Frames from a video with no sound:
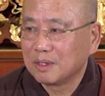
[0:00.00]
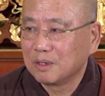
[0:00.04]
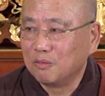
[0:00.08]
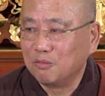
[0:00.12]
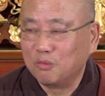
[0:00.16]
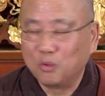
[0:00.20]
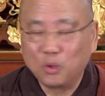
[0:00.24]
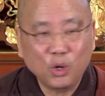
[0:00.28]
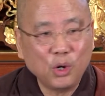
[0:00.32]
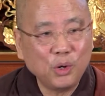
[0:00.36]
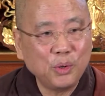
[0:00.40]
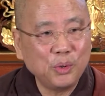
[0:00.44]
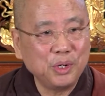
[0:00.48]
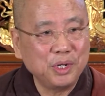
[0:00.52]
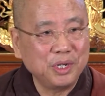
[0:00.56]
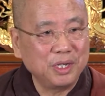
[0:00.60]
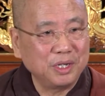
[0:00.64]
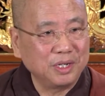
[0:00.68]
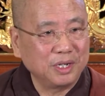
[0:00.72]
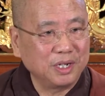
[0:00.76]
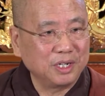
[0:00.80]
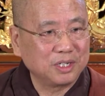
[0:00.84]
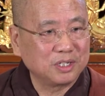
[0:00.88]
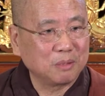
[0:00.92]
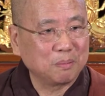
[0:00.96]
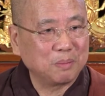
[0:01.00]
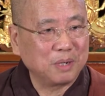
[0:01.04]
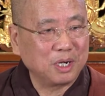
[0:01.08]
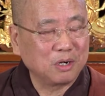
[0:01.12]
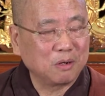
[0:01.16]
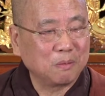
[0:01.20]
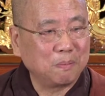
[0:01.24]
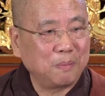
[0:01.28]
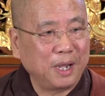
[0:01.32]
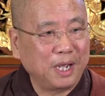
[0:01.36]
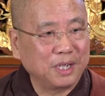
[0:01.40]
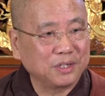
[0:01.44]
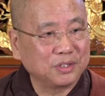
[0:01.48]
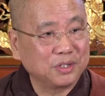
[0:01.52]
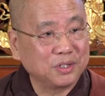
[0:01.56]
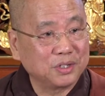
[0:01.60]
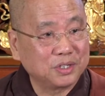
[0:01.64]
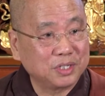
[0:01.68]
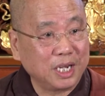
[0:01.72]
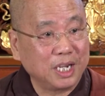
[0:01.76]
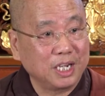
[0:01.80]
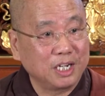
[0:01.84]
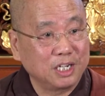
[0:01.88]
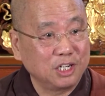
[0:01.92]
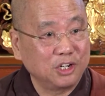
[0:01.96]
Worry is about the past.
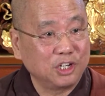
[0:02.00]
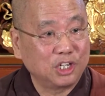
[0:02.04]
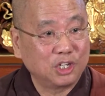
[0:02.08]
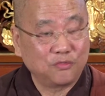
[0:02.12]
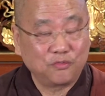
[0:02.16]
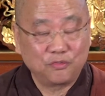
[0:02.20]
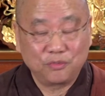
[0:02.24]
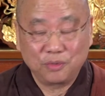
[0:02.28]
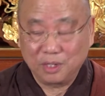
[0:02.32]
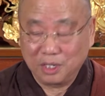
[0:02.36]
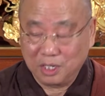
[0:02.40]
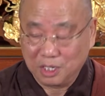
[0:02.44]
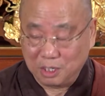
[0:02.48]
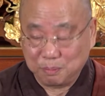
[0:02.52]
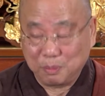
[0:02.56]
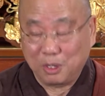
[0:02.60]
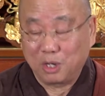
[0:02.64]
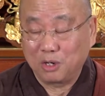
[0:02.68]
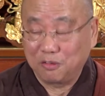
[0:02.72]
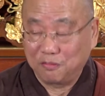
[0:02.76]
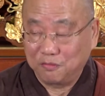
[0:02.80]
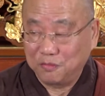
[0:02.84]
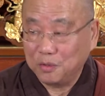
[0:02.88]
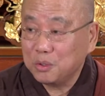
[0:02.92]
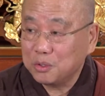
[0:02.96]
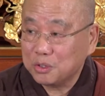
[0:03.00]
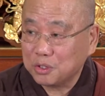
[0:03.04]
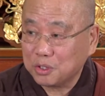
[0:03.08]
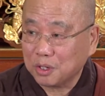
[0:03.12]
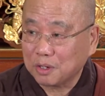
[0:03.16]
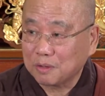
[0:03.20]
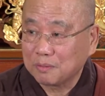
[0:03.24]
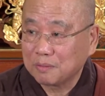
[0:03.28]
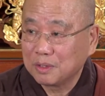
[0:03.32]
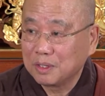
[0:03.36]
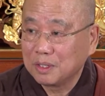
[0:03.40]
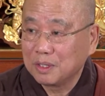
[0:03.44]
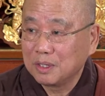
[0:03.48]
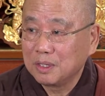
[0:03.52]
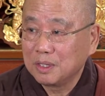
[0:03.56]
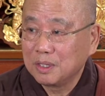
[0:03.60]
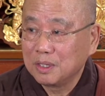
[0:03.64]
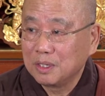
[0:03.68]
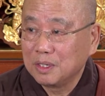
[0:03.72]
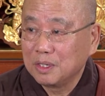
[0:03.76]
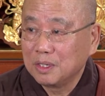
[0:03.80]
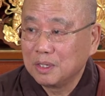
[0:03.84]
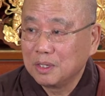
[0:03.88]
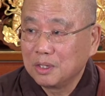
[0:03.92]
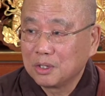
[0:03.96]
Anxiety is about the future.
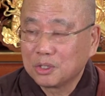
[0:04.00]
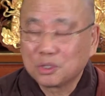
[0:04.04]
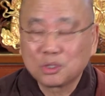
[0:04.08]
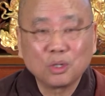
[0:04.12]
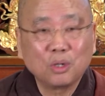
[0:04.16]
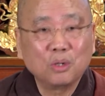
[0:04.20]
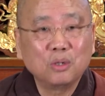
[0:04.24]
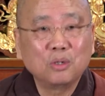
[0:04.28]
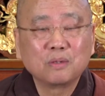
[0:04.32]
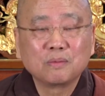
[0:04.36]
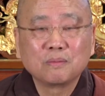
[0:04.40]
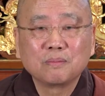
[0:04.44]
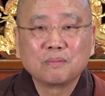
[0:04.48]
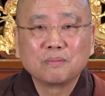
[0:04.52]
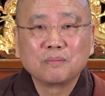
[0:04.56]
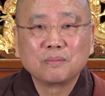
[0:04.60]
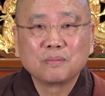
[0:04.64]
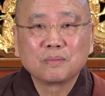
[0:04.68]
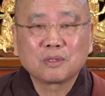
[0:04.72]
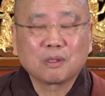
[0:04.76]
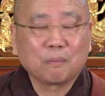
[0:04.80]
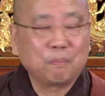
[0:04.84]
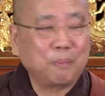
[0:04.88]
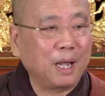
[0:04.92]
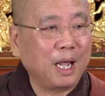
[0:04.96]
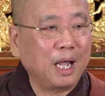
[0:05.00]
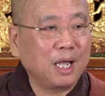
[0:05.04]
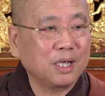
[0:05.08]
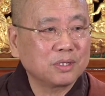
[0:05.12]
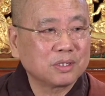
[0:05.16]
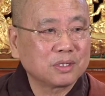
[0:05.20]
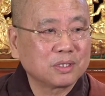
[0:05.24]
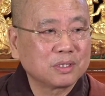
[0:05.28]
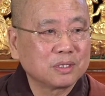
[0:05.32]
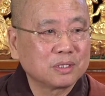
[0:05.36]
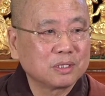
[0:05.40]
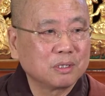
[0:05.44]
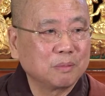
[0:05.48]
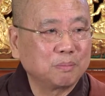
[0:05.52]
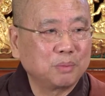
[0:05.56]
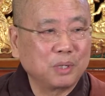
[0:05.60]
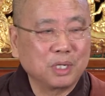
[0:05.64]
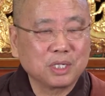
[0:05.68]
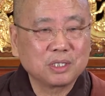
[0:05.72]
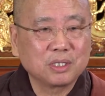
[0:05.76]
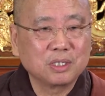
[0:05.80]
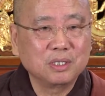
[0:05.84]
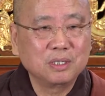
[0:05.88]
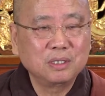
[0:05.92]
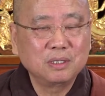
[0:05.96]
So the past, the
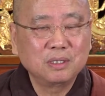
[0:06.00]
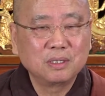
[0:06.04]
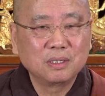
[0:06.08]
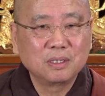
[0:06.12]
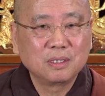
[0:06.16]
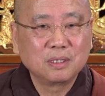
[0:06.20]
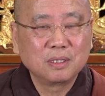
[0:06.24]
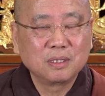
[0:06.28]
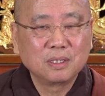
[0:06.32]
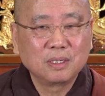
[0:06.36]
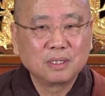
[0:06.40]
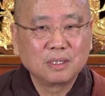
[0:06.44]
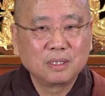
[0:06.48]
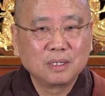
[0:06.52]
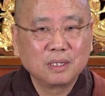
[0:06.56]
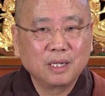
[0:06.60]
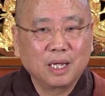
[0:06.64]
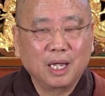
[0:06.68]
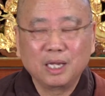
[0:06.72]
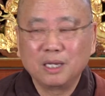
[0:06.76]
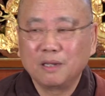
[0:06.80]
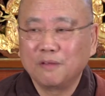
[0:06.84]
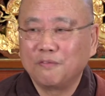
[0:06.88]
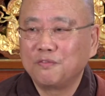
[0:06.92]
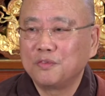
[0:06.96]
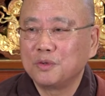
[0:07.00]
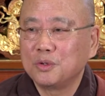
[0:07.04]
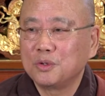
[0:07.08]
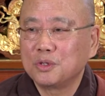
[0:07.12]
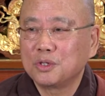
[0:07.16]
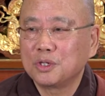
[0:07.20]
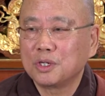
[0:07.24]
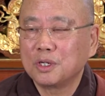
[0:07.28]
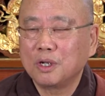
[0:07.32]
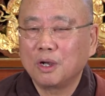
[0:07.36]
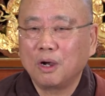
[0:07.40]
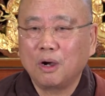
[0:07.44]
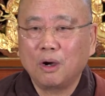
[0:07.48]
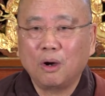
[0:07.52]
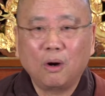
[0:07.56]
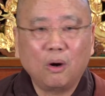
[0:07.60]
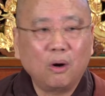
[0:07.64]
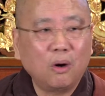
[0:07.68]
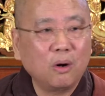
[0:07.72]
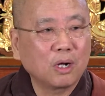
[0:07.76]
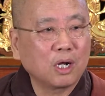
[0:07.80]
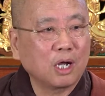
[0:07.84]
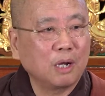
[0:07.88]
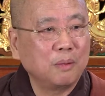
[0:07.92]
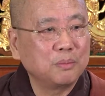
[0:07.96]
present, and the future
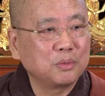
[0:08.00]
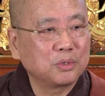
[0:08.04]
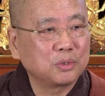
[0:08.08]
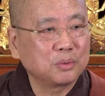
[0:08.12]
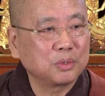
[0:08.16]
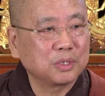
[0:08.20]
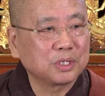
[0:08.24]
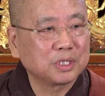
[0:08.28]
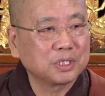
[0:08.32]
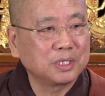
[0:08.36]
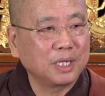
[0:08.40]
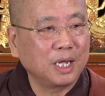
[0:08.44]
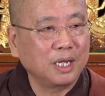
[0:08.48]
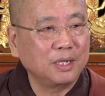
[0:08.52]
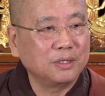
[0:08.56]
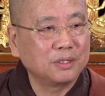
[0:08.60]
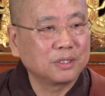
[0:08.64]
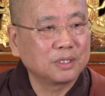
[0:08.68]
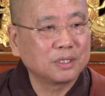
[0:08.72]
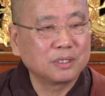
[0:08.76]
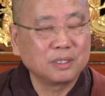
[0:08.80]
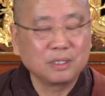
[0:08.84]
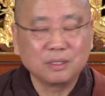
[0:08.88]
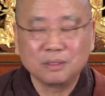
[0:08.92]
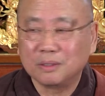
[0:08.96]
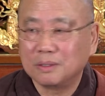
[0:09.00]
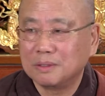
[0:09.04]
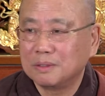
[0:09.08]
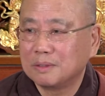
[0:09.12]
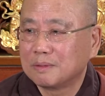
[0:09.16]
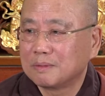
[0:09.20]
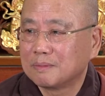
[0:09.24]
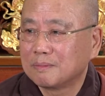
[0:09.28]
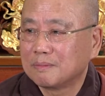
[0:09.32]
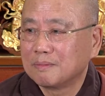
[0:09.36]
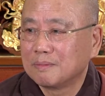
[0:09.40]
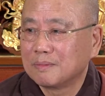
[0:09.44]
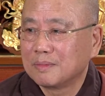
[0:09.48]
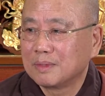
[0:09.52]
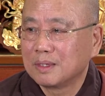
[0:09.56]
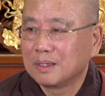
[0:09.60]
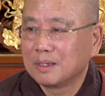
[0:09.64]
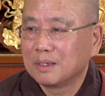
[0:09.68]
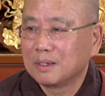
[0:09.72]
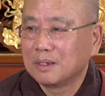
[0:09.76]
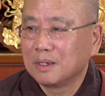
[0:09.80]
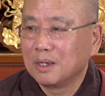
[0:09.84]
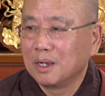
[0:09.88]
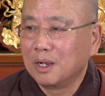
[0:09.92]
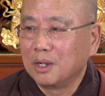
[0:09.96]
all comes to a standstill.
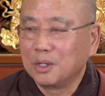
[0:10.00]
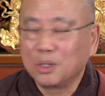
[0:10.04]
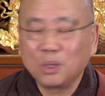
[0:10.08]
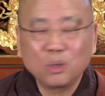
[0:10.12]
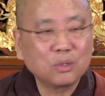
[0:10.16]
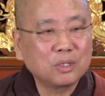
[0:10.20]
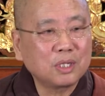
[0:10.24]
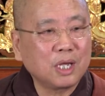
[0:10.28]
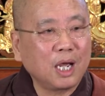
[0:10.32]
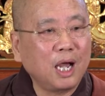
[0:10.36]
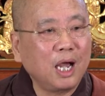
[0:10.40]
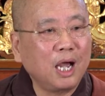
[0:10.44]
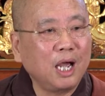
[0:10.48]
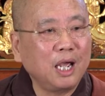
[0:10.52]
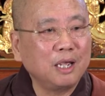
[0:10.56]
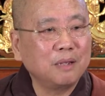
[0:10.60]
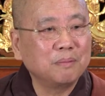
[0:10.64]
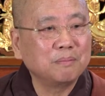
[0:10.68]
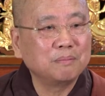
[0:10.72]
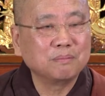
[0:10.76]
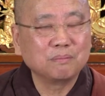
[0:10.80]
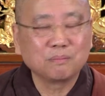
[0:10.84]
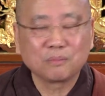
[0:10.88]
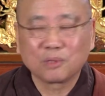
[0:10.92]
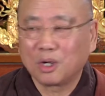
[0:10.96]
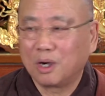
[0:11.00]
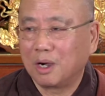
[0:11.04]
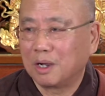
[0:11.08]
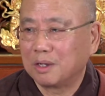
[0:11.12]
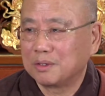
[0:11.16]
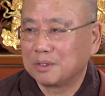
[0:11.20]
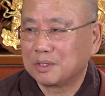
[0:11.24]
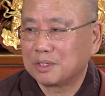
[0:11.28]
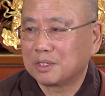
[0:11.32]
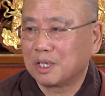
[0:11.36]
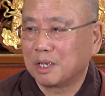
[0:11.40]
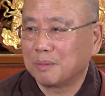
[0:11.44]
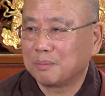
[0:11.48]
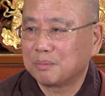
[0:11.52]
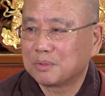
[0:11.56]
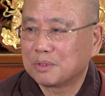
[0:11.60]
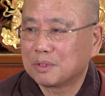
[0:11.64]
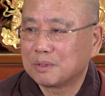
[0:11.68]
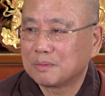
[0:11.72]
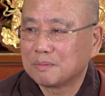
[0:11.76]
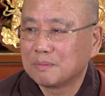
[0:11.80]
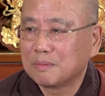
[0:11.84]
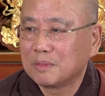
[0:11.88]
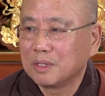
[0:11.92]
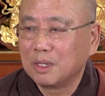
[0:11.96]
No time
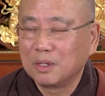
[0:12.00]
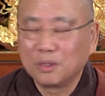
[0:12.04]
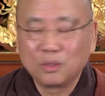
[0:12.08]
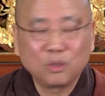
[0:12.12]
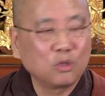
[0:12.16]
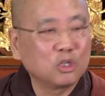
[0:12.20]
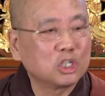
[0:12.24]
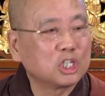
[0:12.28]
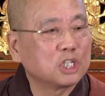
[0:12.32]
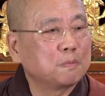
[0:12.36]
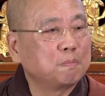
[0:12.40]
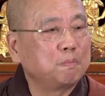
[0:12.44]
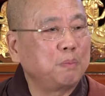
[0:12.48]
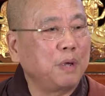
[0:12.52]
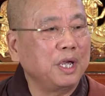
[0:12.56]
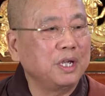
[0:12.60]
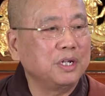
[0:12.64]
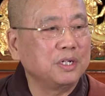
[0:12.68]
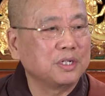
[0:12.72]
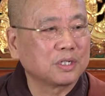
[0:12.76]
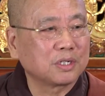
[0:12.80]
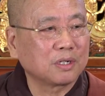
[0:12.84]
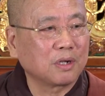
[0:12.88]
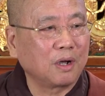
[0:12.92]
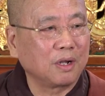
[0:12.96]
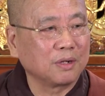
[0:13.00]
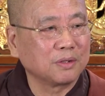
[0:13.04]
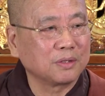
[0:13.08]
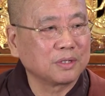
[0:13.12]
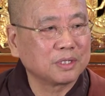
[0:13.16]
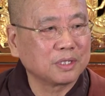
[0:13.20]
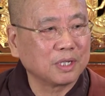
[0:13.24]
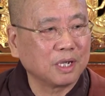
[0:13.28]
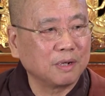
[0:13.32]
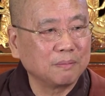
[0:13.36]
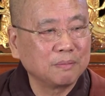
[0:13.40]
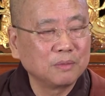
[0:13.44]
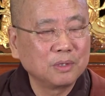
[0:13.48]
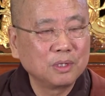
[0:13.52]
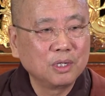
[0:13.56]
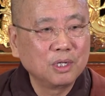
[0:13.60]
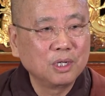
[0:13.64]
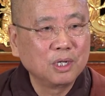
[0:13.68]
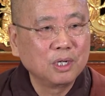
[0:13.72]
concepts. No space concept.